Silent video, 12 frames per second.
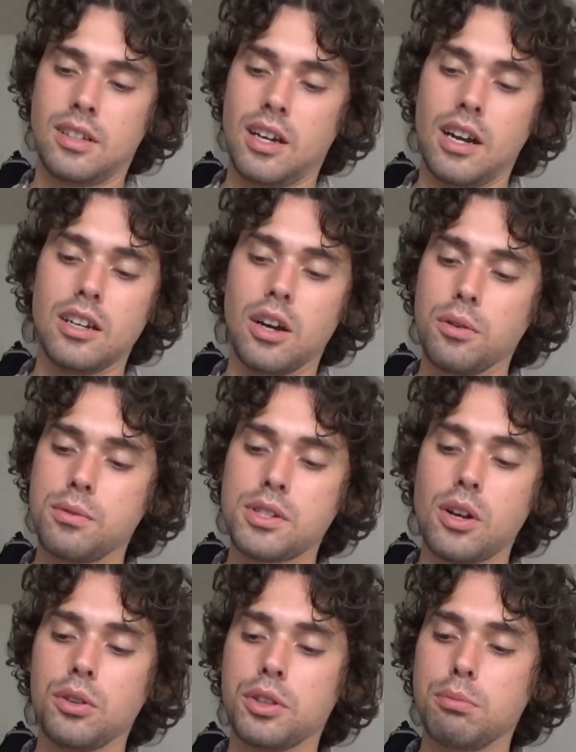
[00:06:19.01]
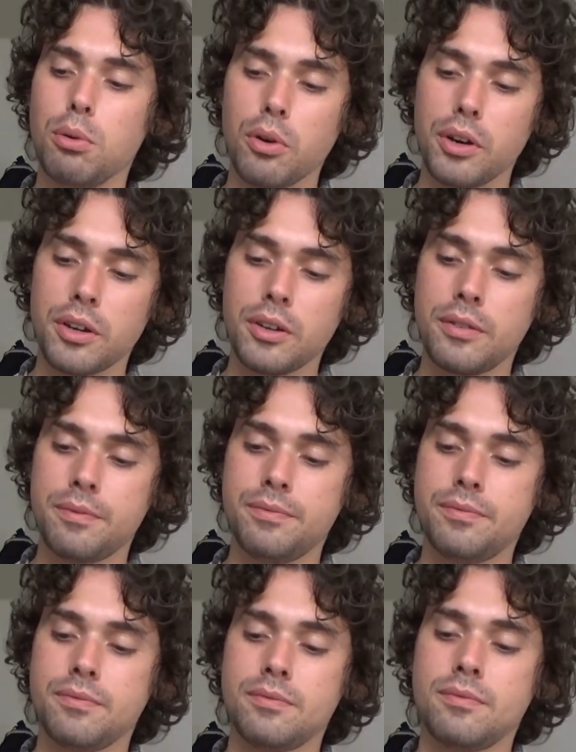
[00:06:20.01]
I know, salted pork,
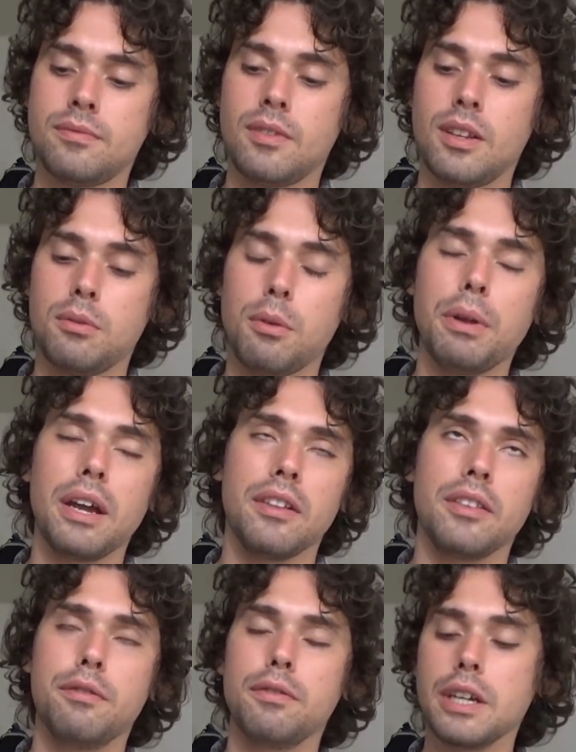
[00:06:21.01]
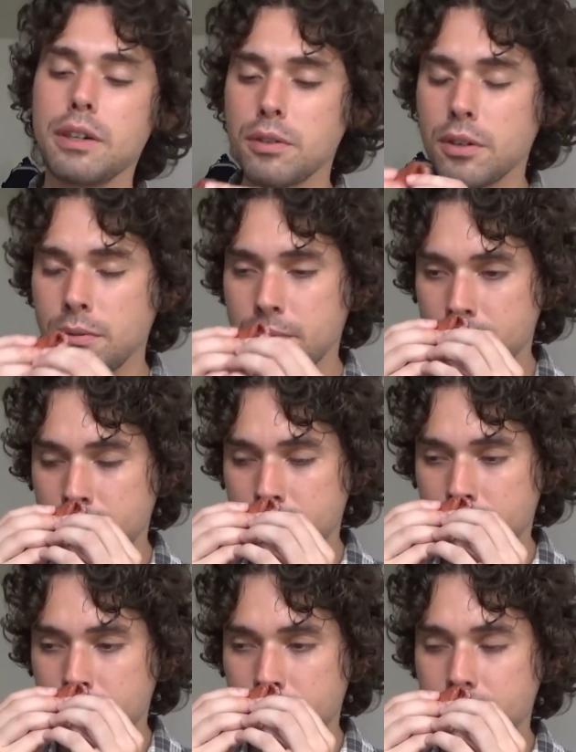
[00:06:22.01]
but man, the flavor,
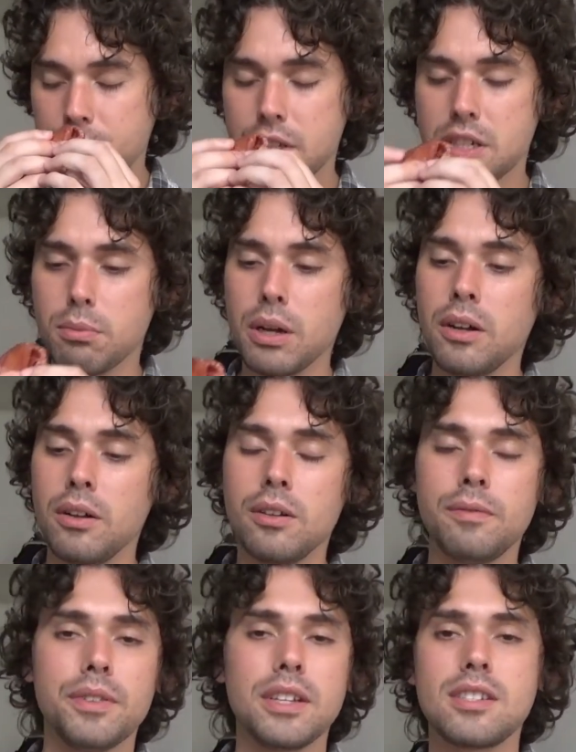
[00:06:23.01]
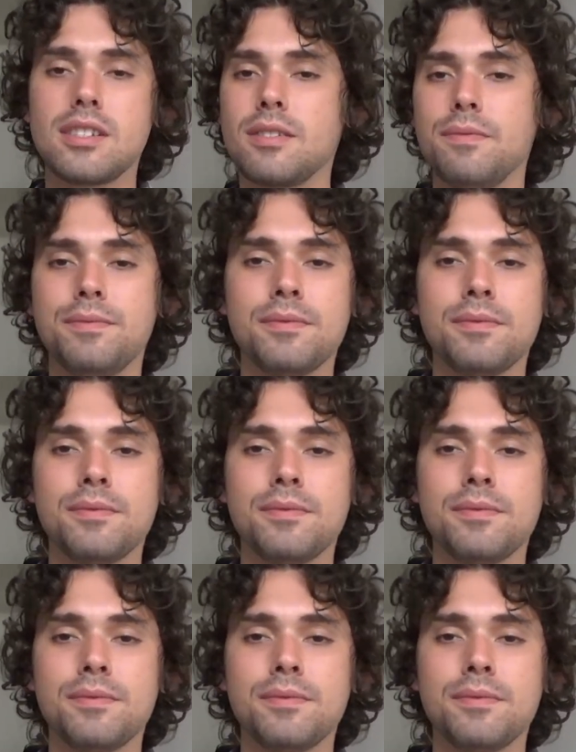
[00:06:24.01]
the smell, it's